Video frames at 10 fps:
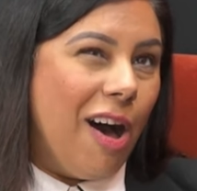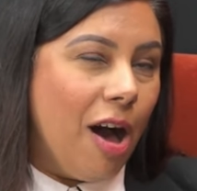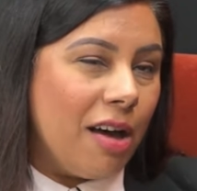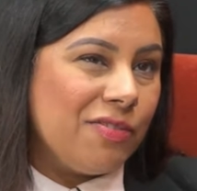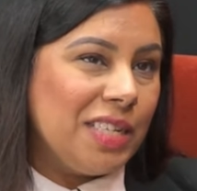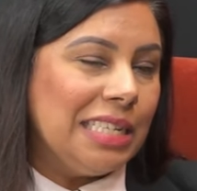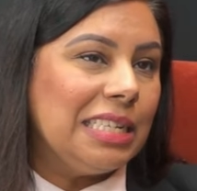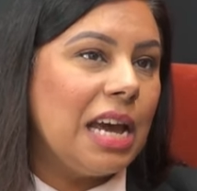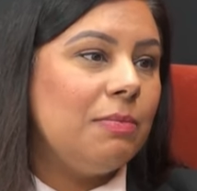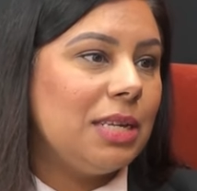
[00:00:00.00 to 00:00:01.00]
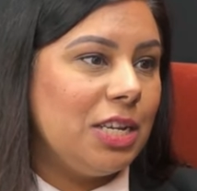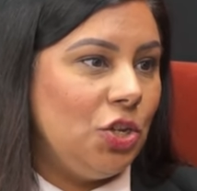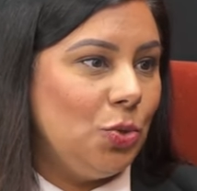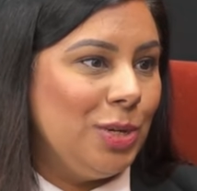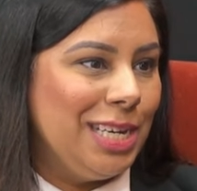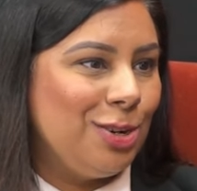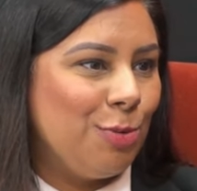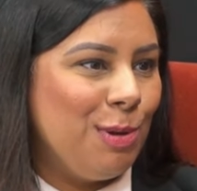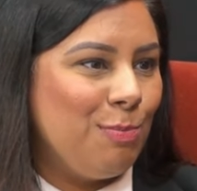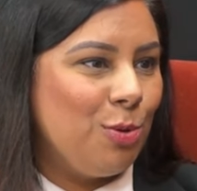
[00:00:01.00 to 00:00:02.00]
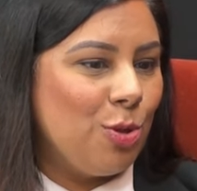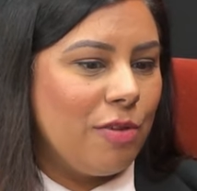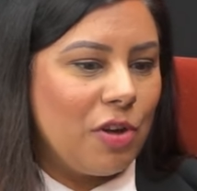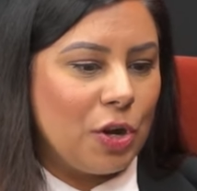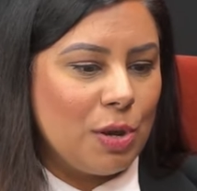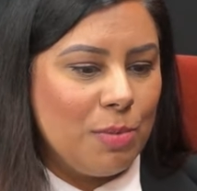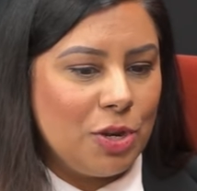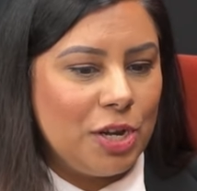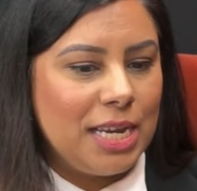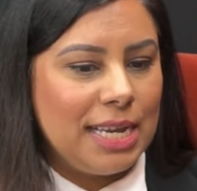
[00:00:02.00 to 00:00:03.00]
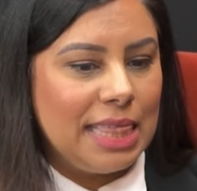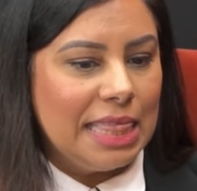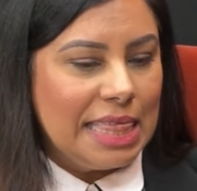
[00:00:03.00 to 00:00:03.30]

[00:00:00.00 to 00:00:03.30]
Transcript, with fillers: oftentimes I do hear people of our community